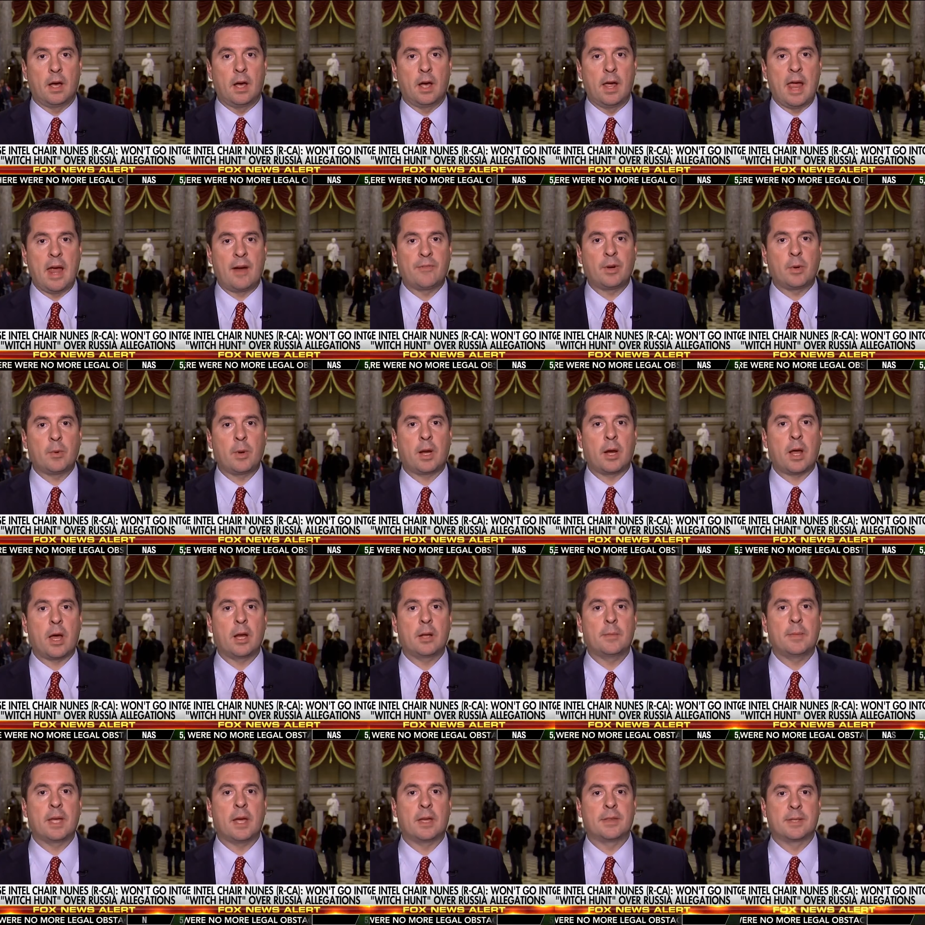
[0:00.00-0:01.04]
everyone ought
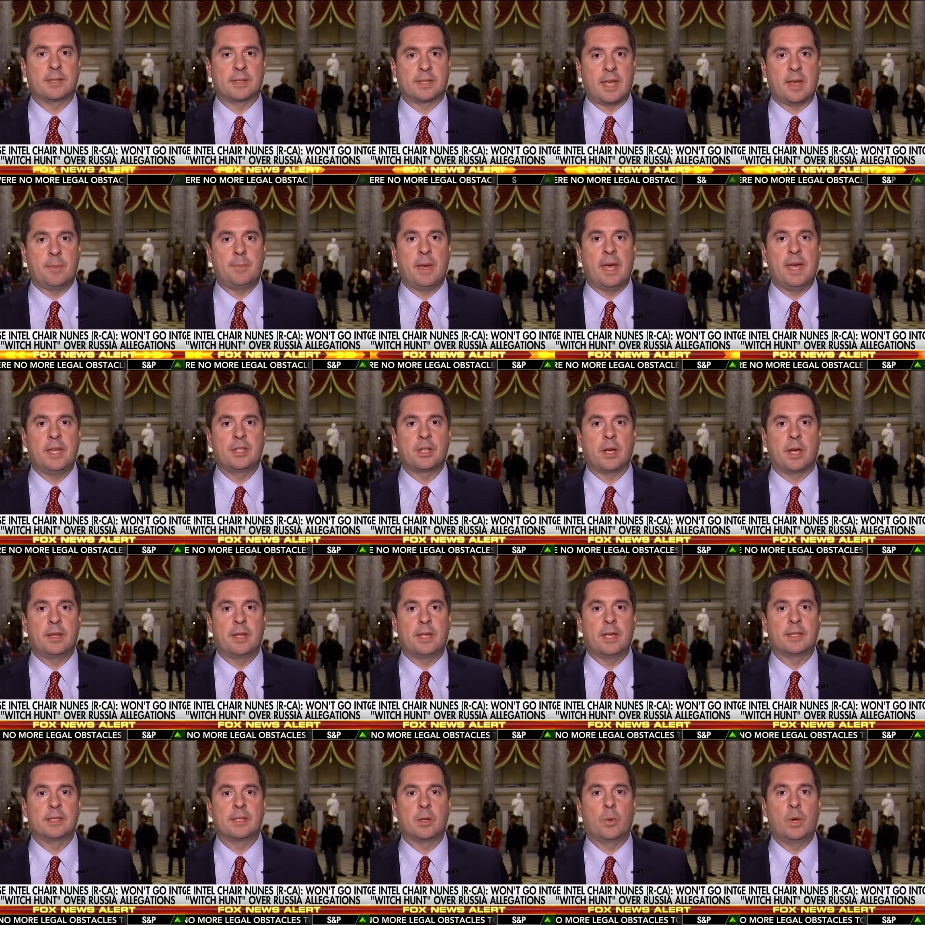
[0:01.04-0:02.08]
to be on the same page on
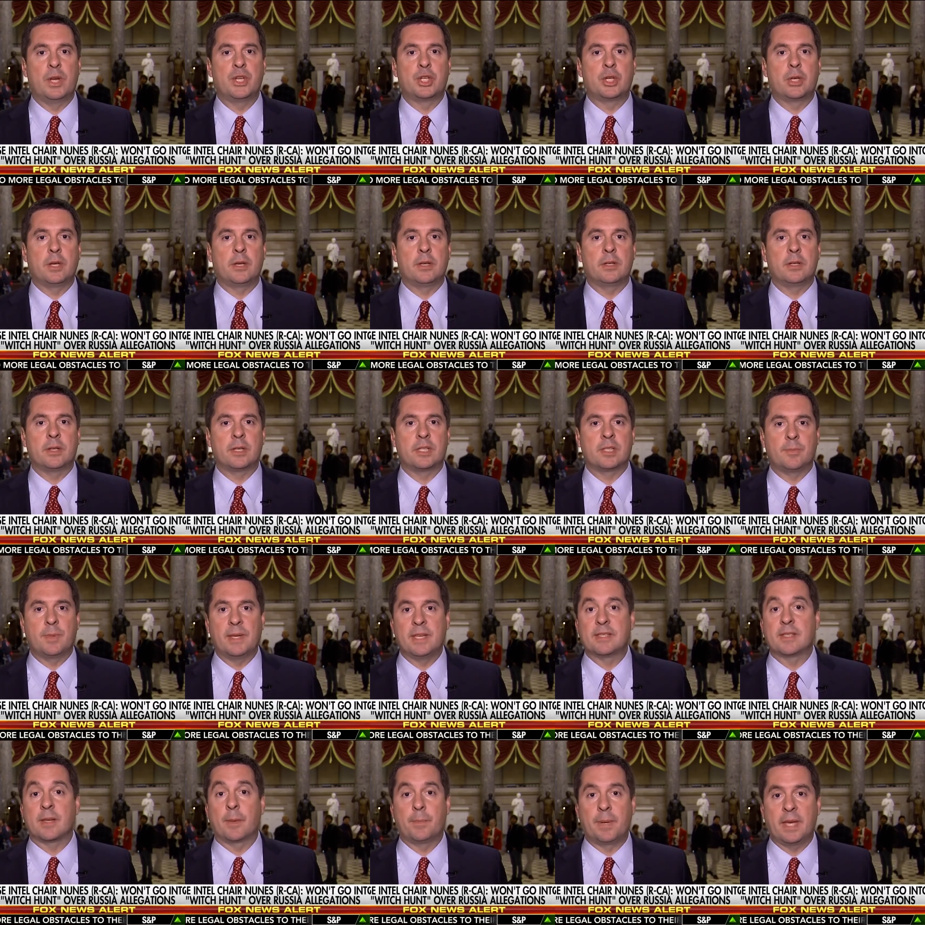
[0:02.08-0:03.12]
this, that we shouldn't just be
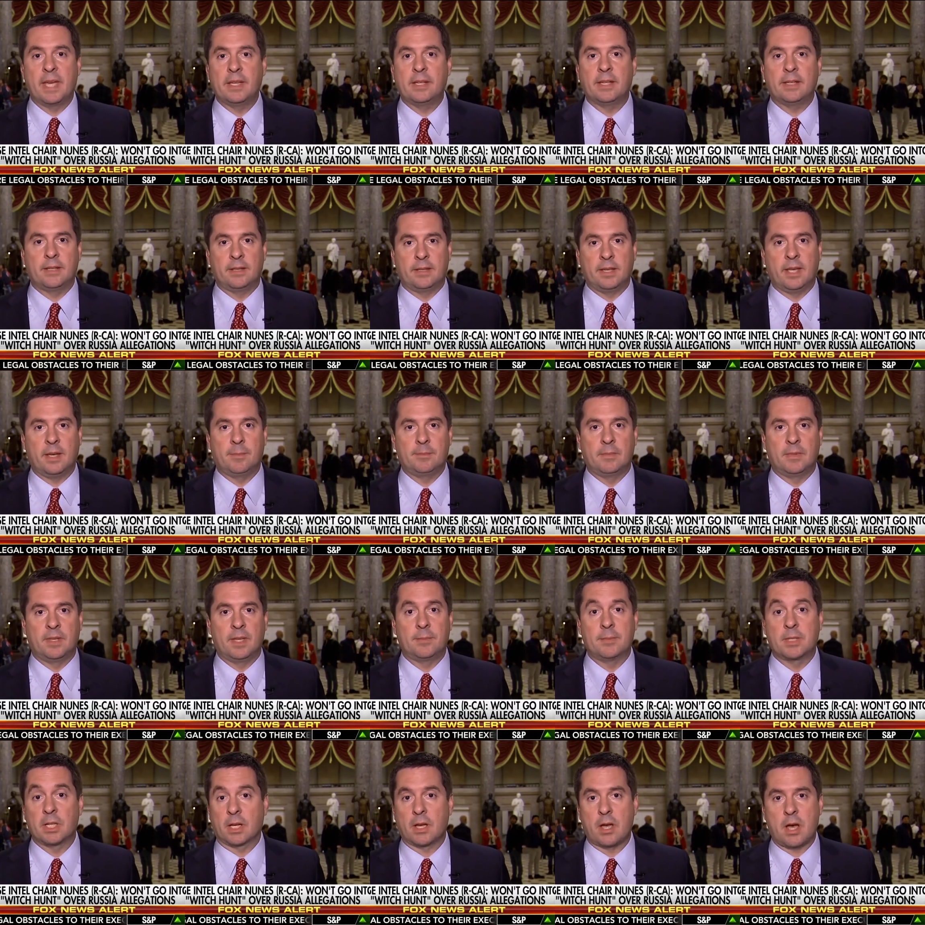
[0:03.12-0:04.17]
subpoenaing
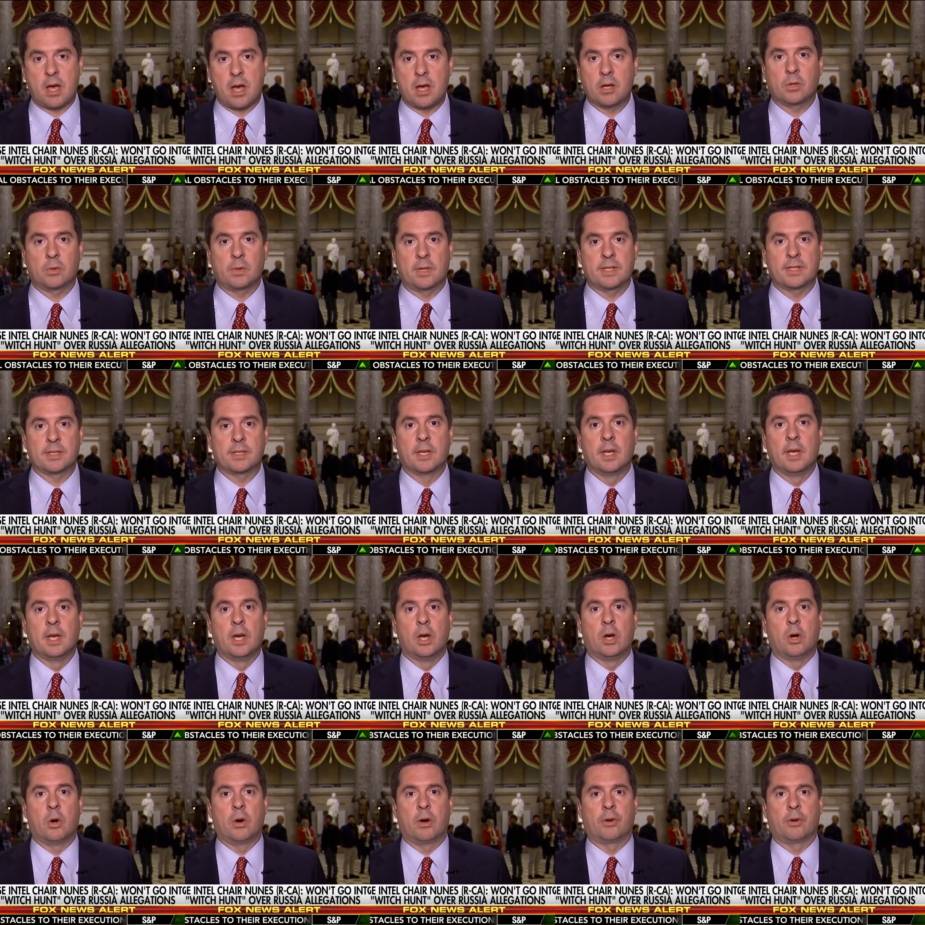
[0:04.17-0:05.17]
them to Congress or